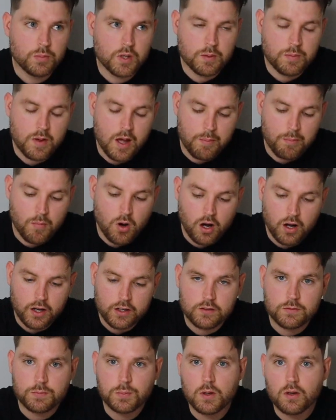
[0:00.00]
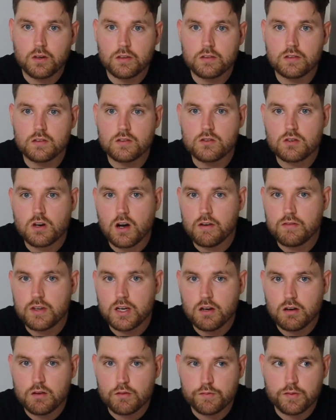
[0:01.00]
bit about my experiences driving
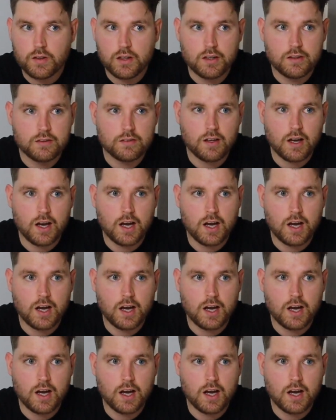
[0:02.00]
here in Finland.